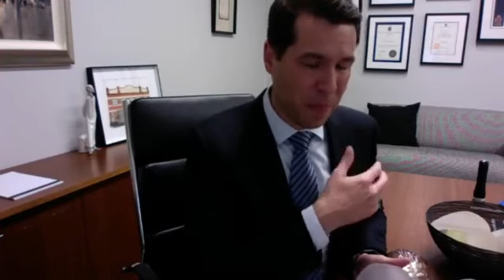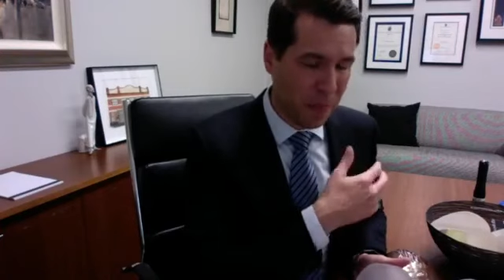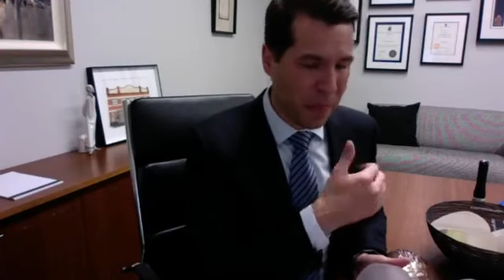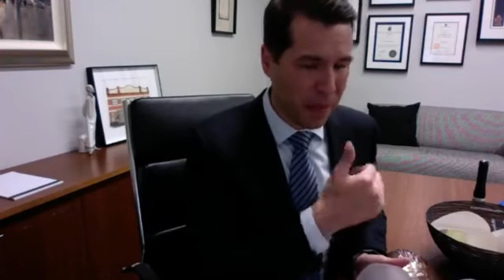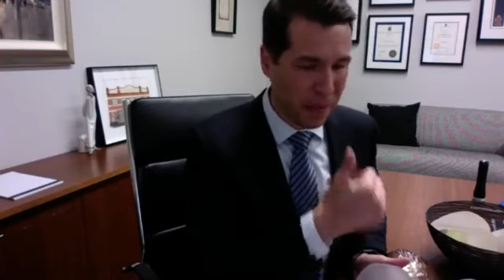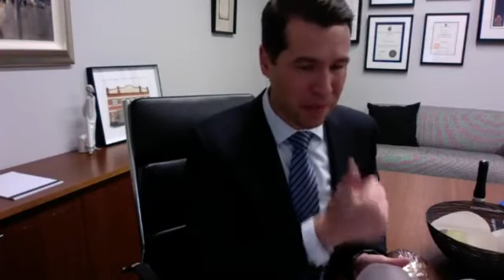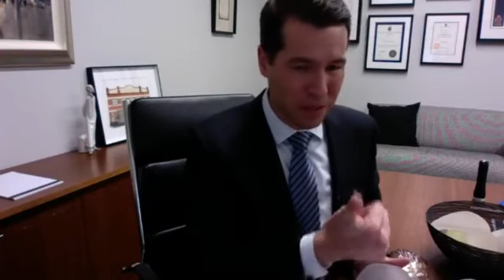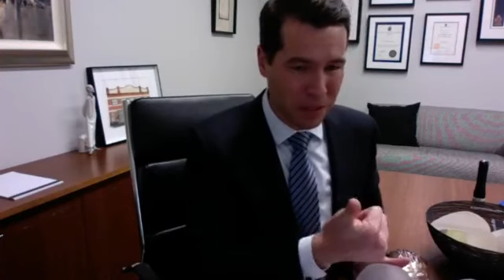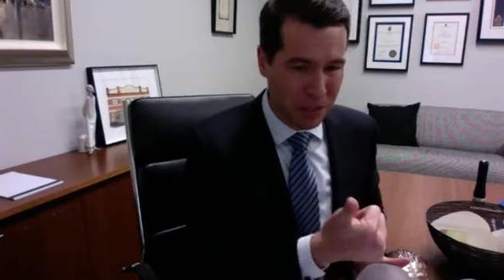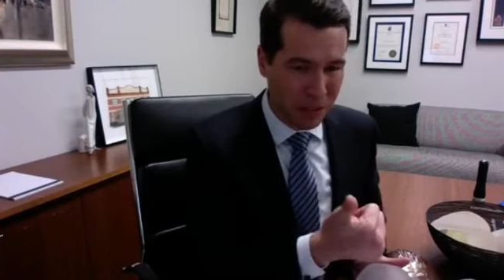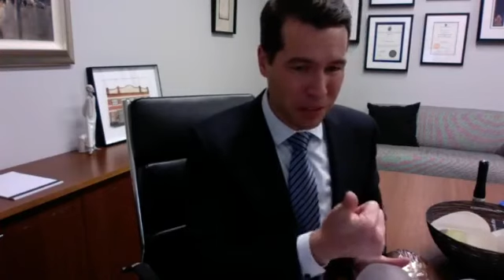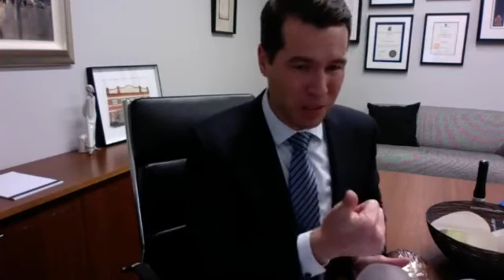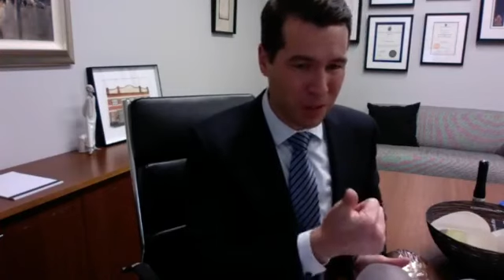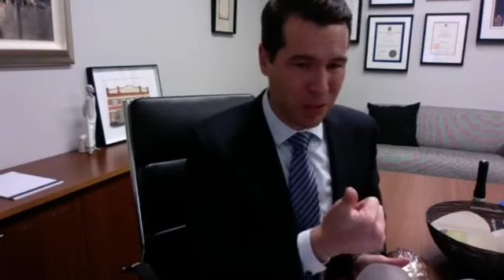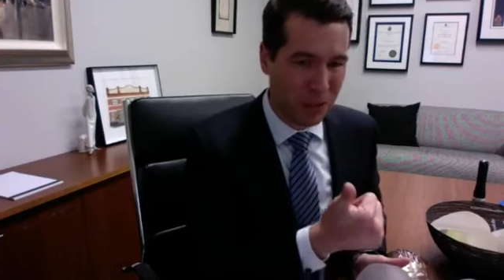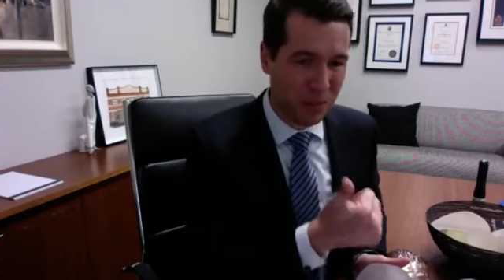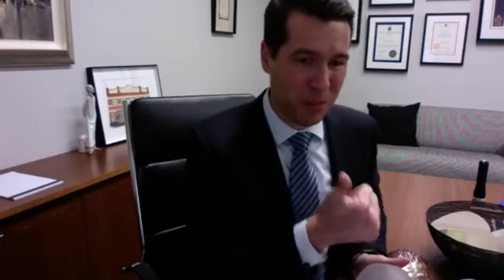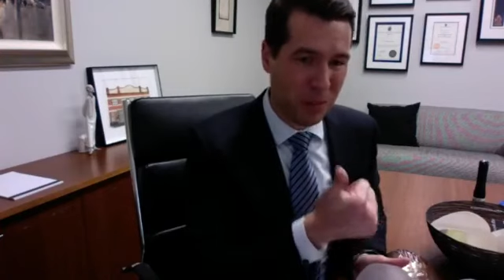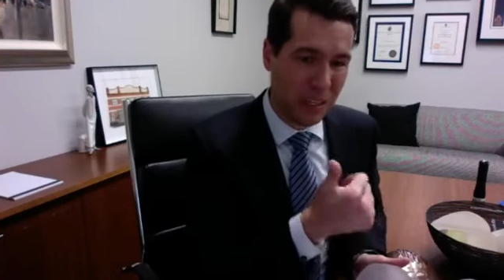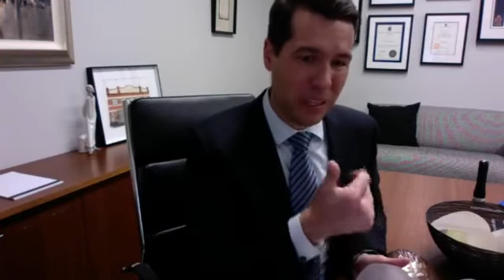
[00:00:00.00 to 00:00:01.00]
If they're causing
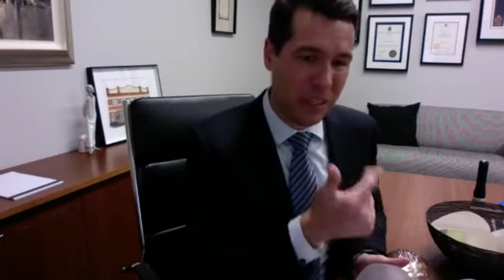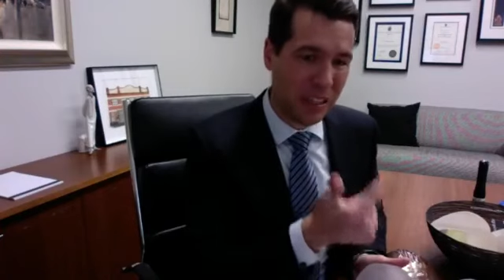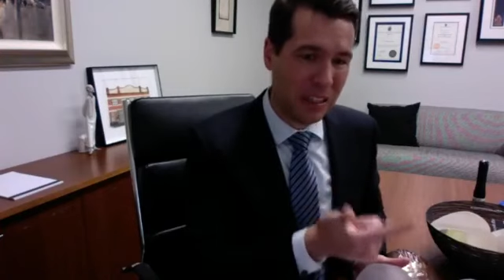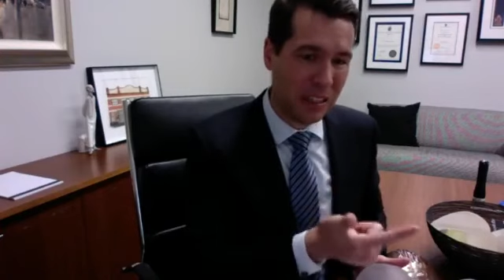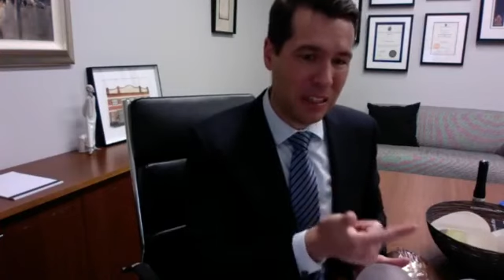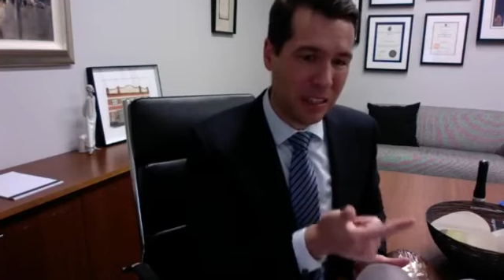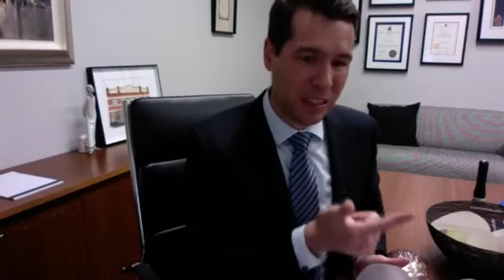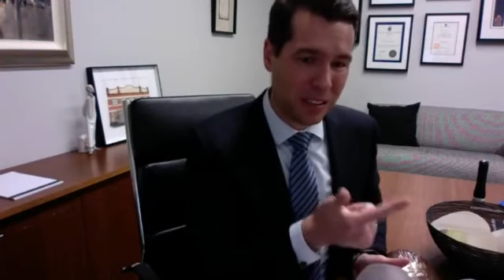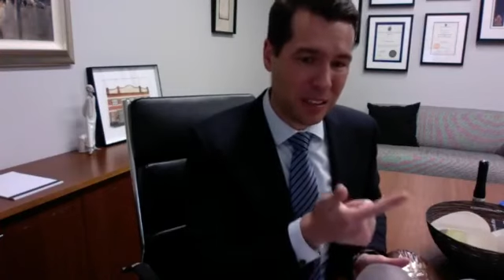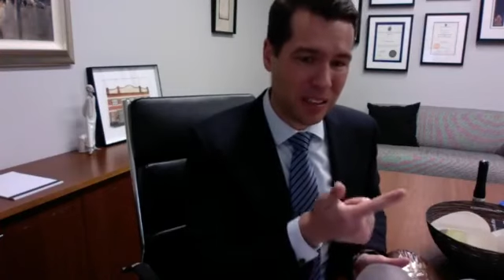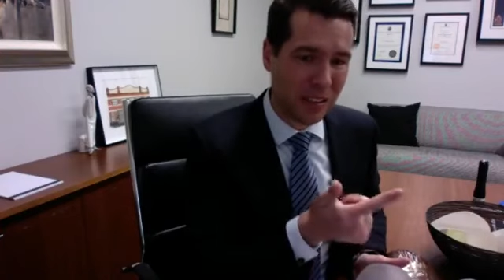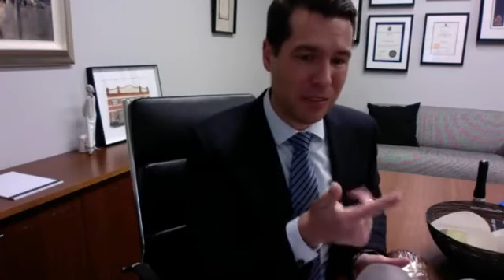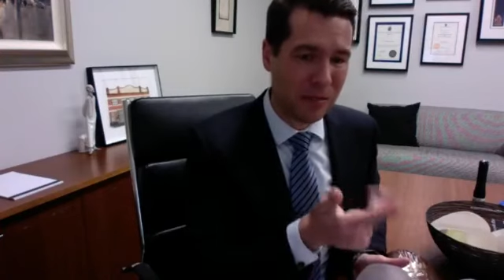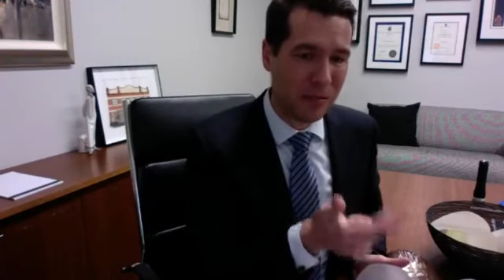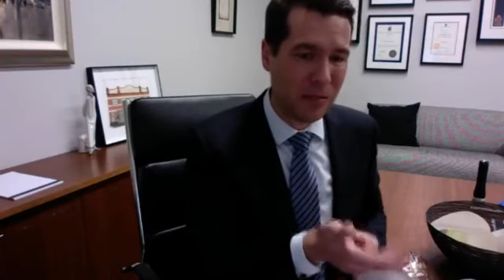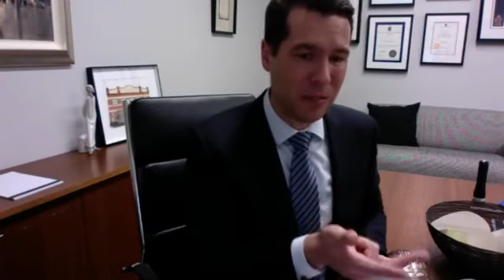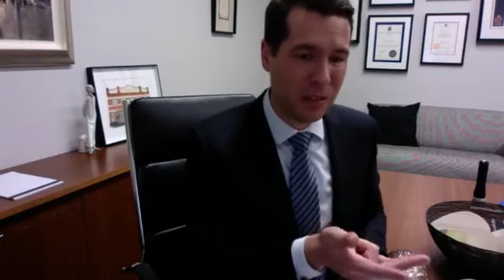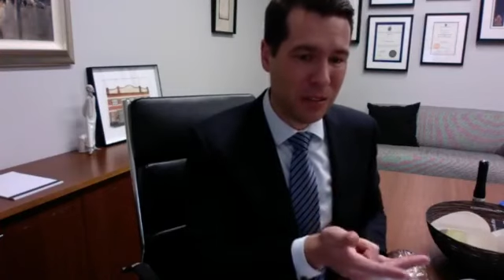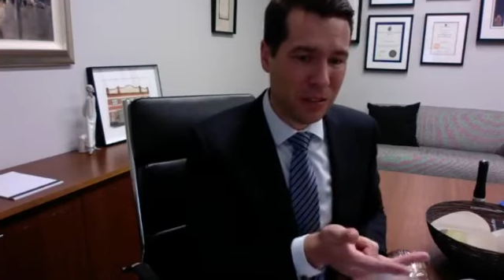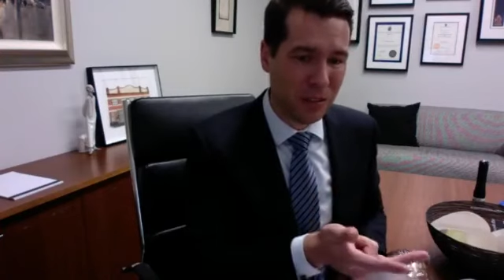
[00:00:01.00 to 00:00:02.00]
you pain,
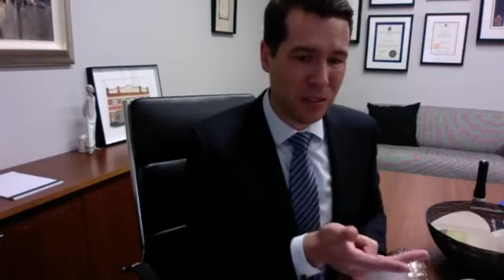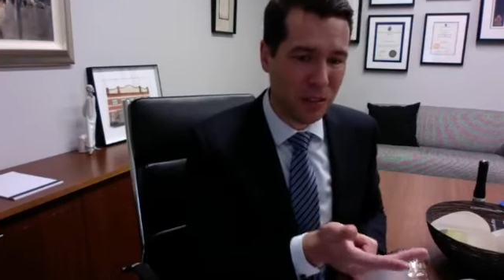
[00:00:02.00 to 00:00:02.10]
discomfort,